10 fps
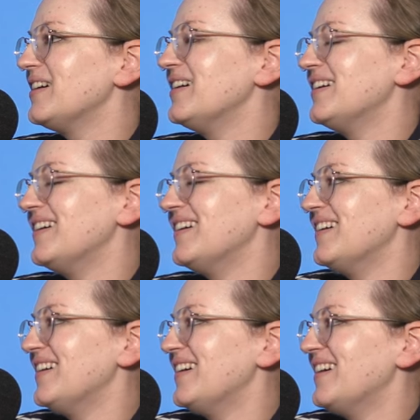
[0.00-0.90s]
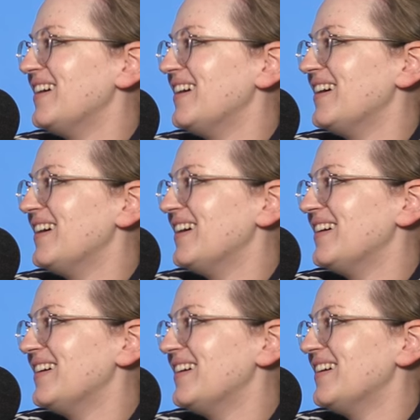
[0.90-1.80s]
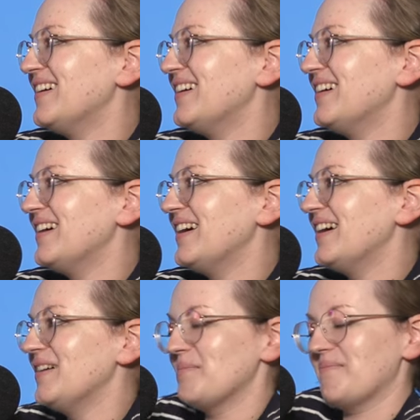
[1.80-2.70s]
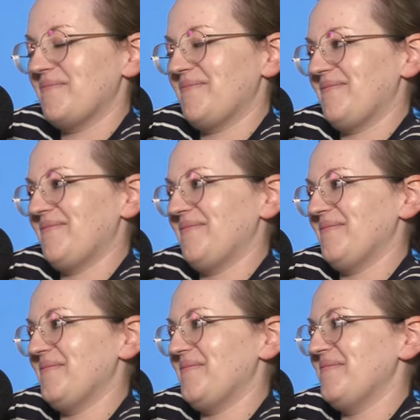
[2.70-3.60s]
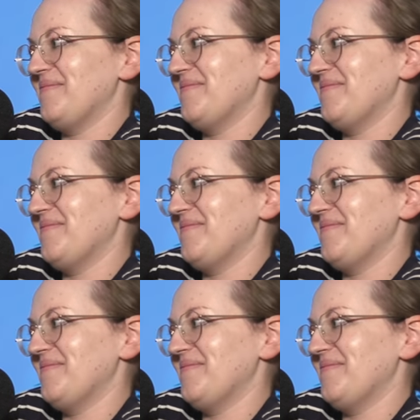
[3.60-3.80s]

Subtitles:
This person isn't speaking.